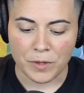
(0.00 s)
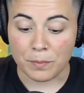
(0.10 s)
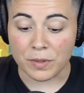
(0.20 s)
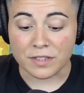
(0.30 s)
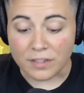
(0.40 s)

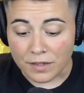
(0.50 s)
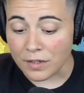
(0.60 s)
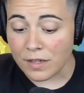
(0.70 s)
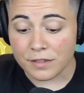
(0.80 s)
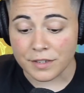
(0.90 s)
But
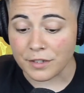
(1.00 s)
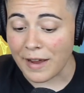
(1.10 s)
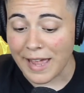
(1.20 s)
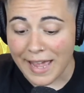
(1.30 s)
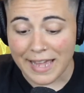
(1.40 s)
y'all are in your
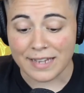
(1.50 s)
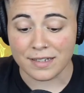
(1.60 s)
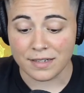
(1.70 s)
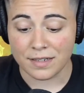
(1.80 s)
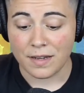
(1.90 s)
head.
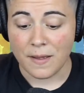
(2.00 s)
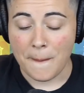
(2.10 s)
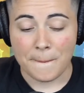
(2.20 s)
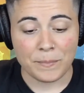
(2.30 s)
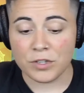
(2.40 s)

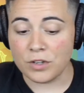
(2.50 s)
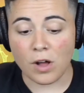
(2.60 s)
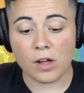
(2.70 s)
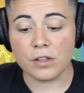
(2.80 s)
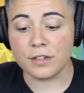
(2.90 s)

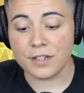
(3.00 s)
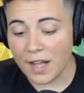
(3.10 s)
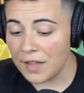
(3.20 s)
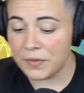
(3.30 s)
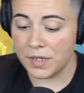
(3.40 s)
Y'all are
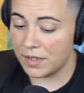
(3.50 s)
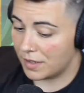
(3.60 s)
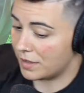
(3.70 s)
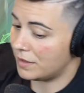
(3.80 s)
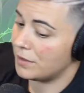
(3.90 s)
not
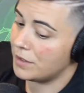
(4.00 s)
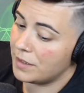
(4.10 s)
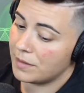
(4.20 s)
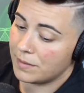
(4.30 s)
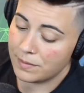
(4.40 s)
thinking clearly.